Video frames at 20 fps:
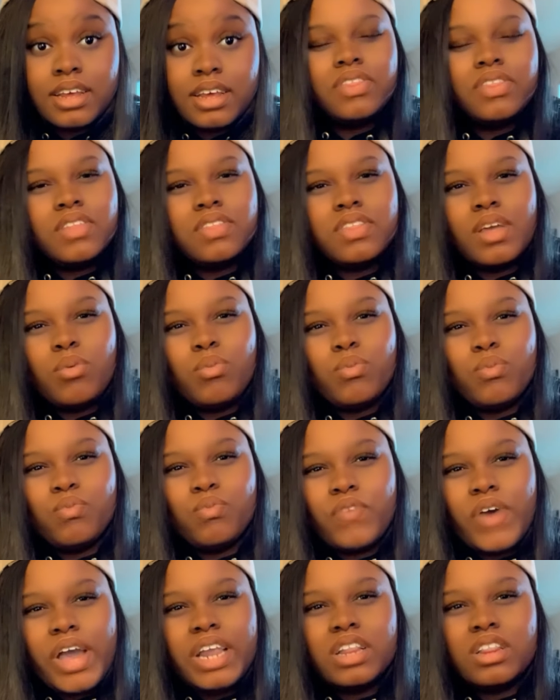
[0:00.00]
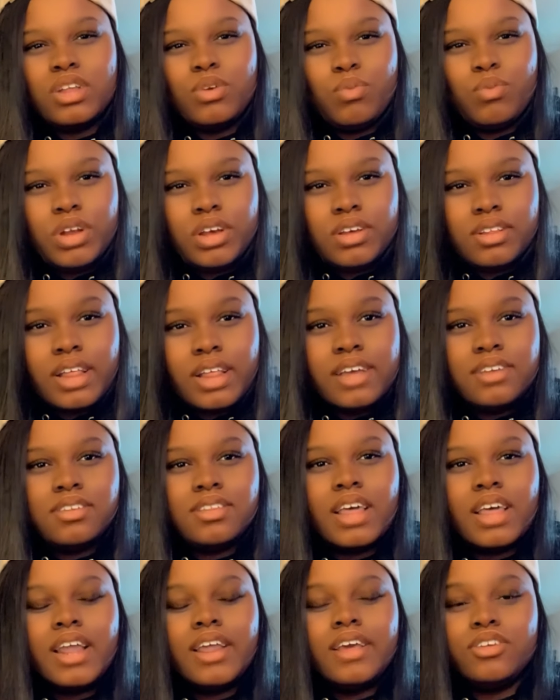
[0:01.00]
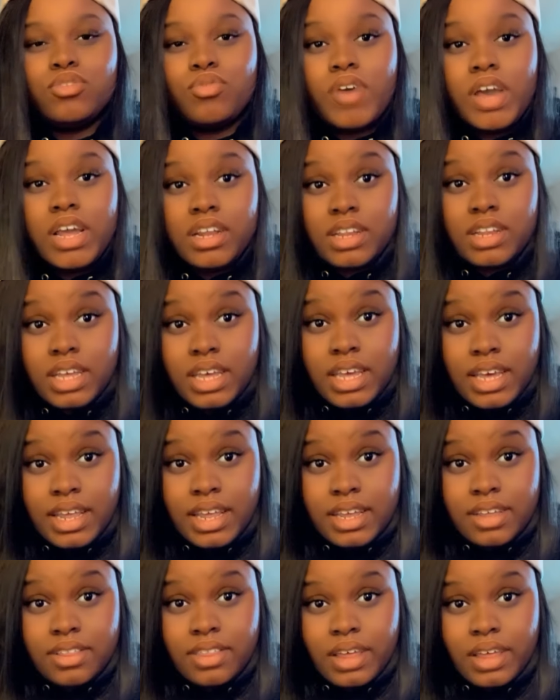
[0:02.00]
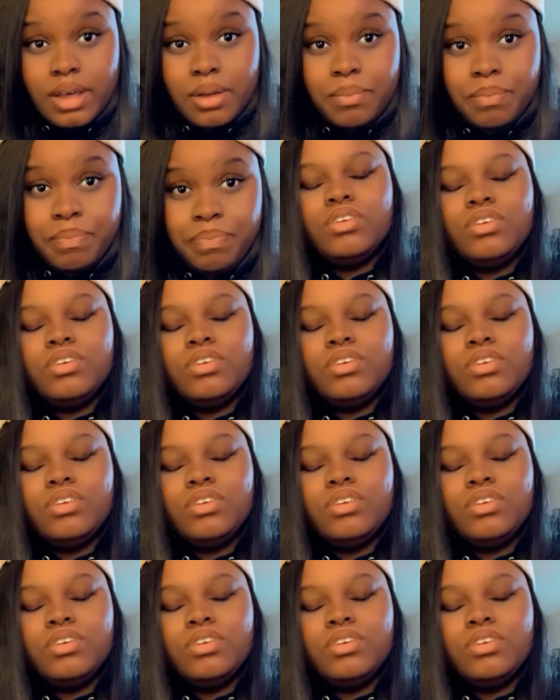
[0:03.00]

I think they finally realized that it's finally hitting them.